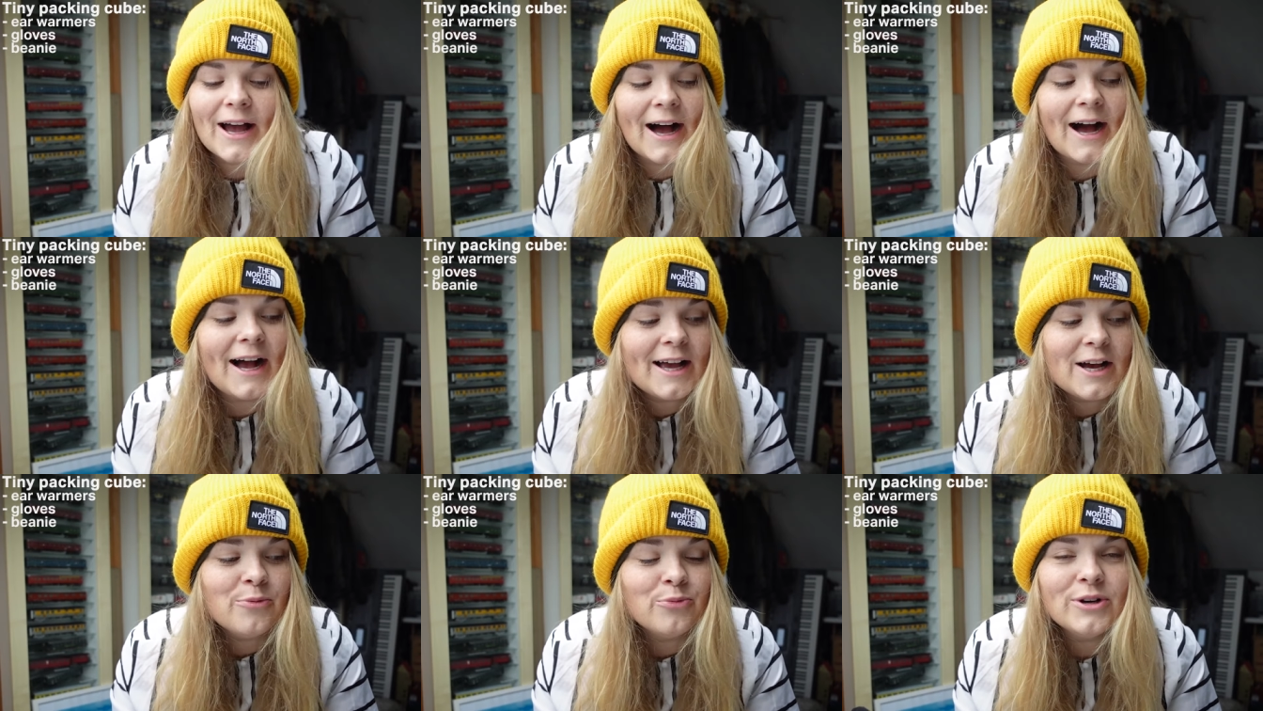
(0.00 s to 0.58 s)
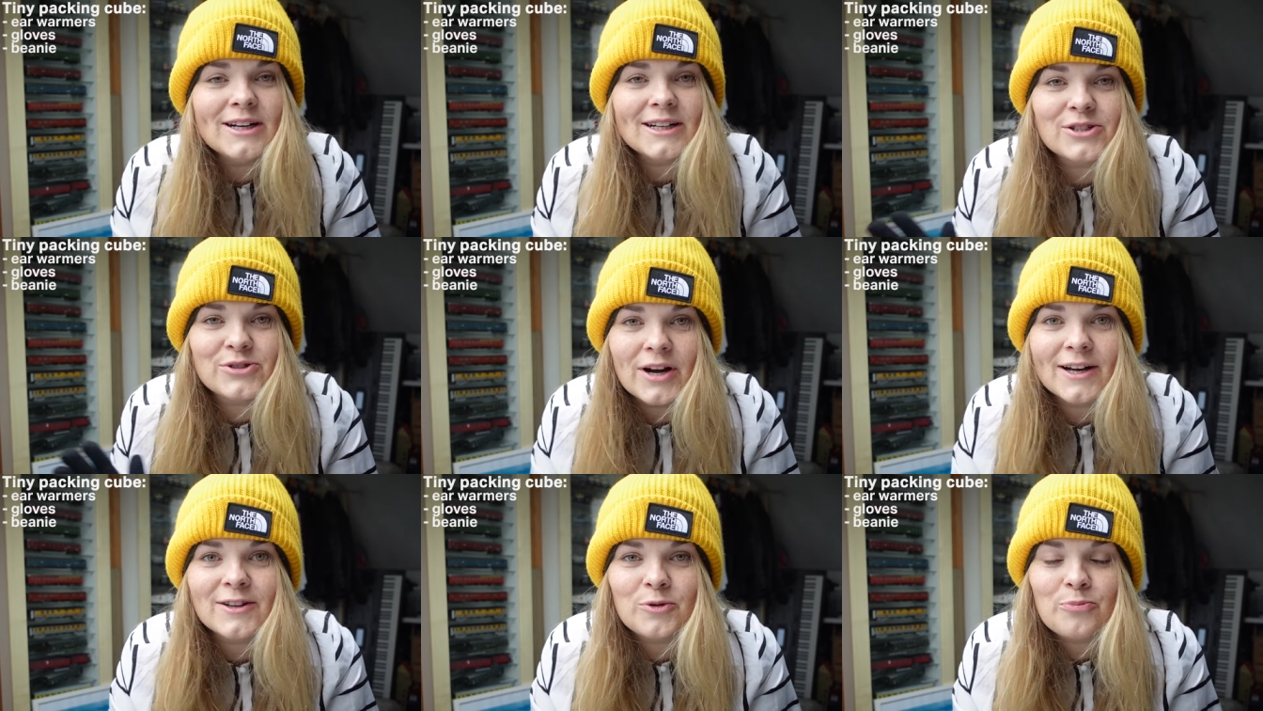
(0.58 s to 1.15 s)
yeah, I am really
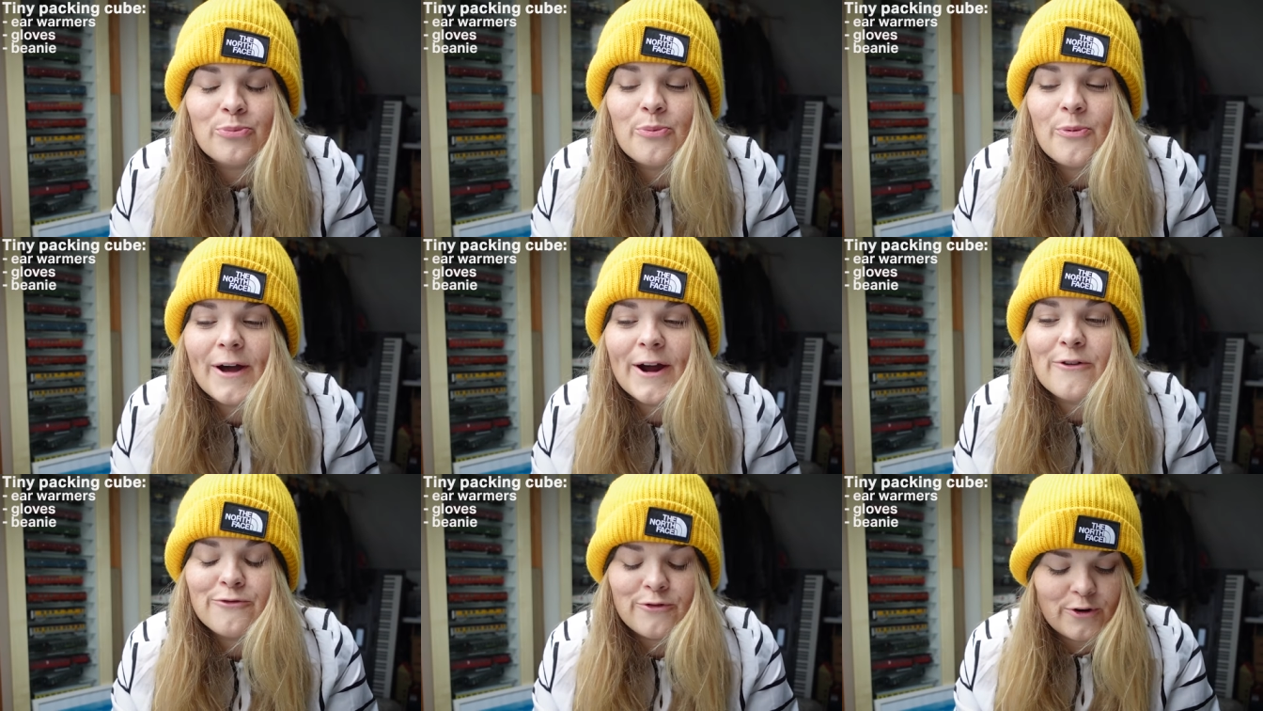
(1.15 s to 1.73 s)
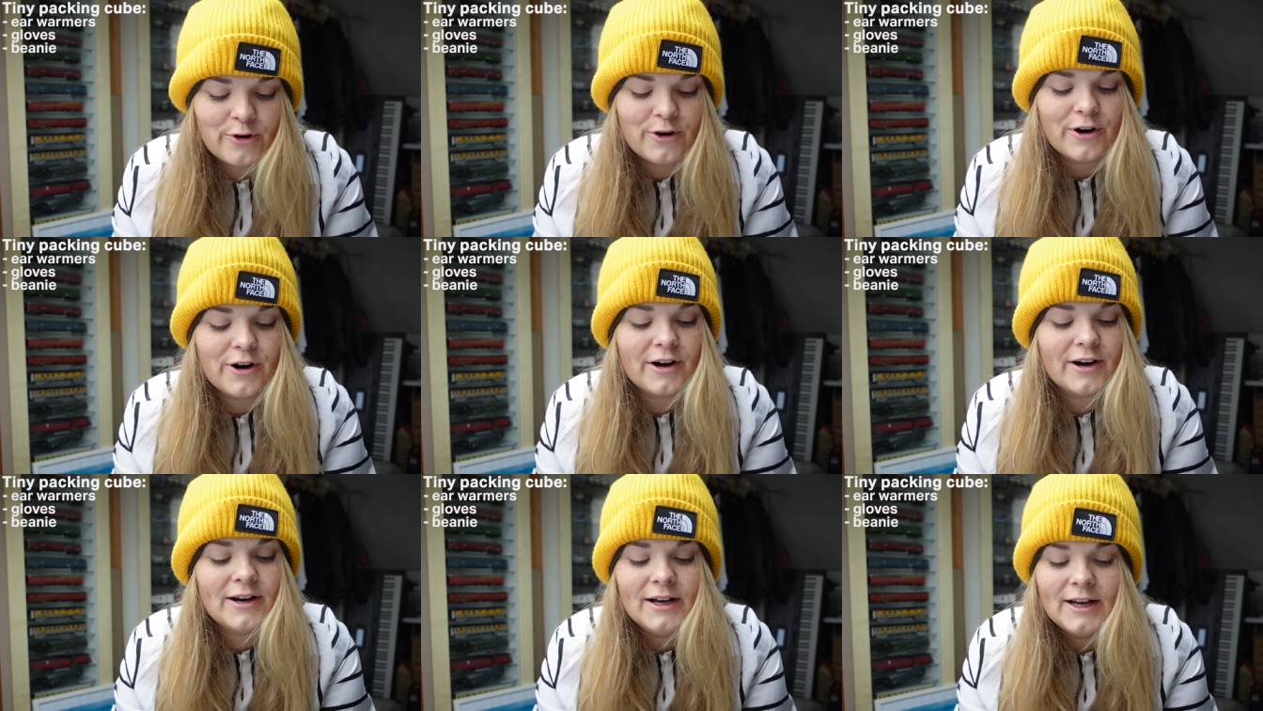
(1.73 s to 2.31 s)
trying to prepare
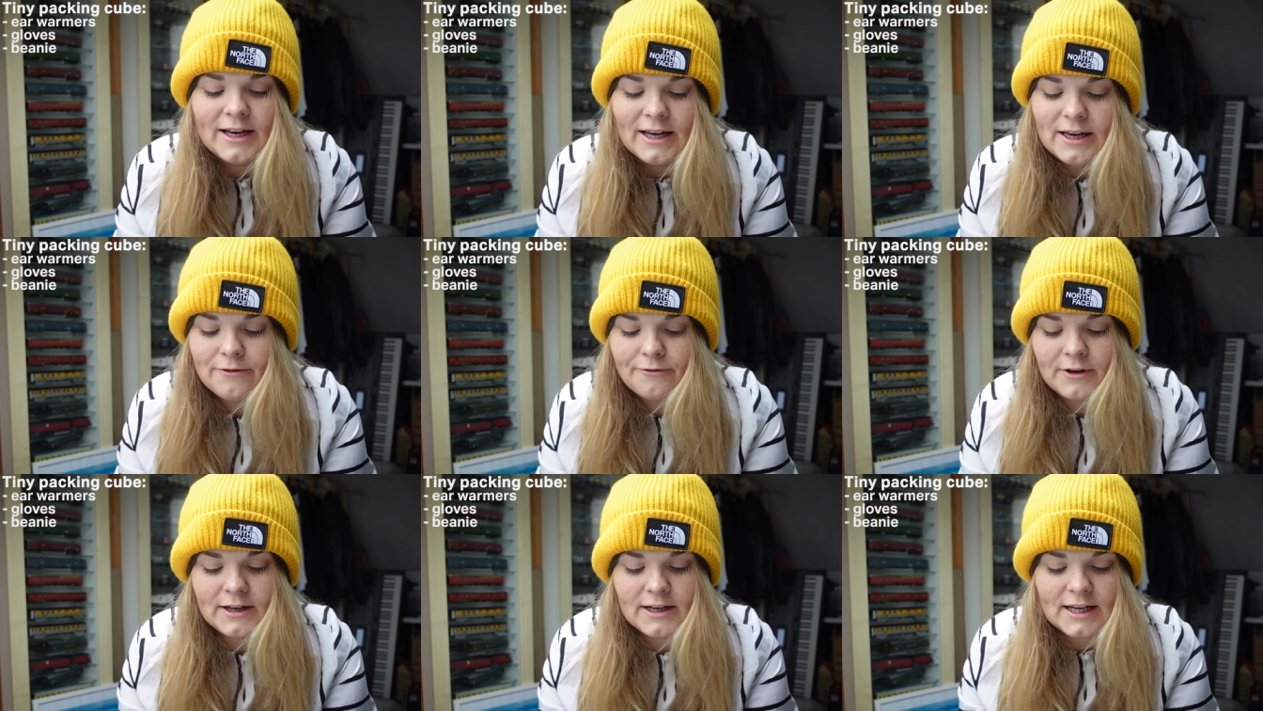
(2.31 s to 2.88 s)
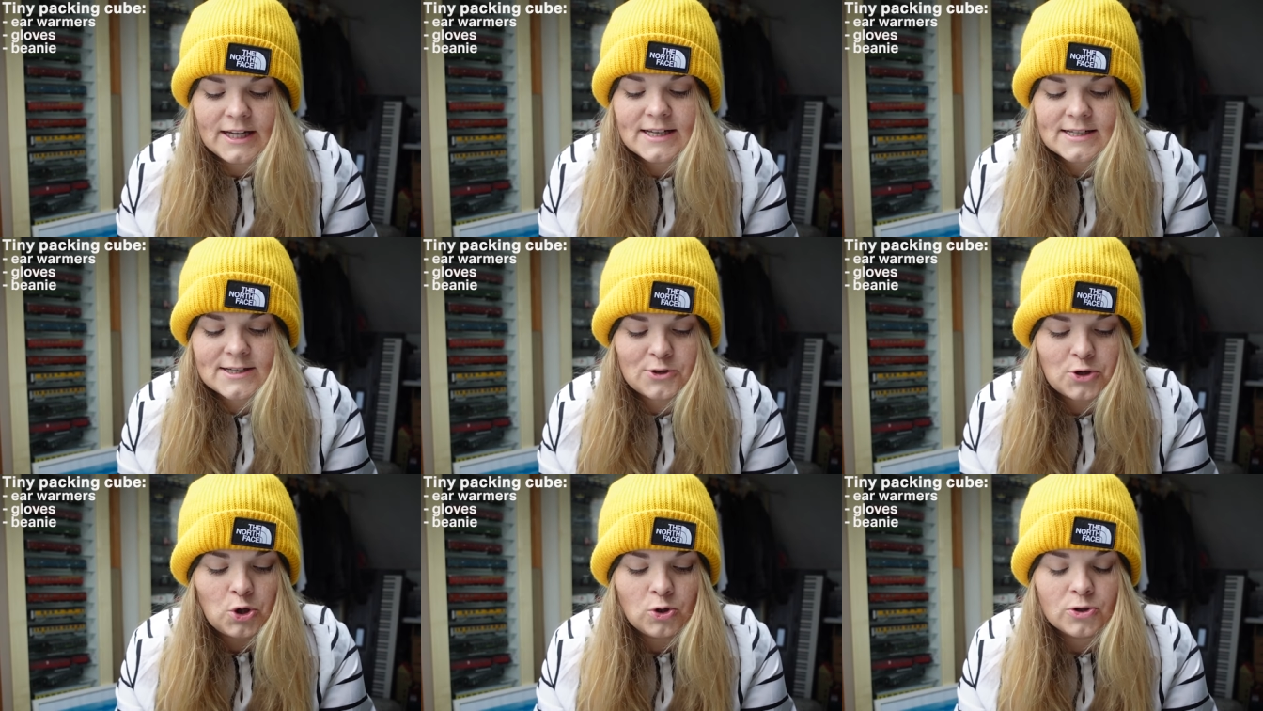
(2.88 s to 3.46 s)
for if it is
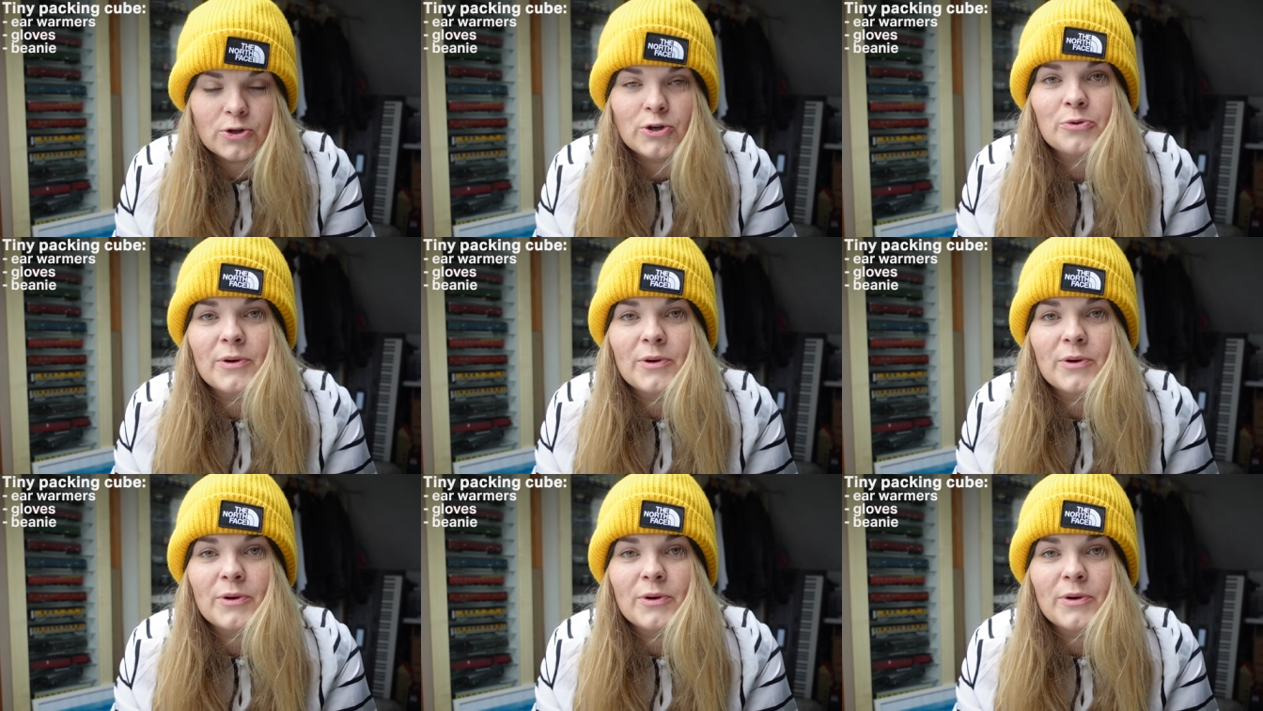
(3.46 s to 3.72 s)
colder,